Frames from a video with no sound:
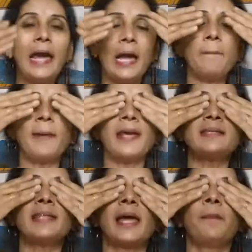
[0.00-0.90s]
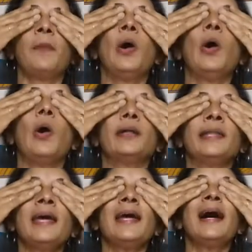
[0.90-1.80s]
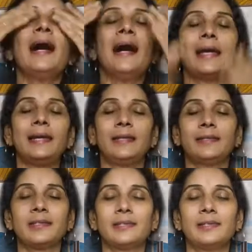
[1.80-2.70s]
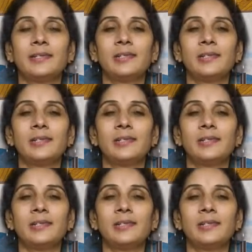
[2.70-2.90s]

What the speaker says: and place them on the eyelids.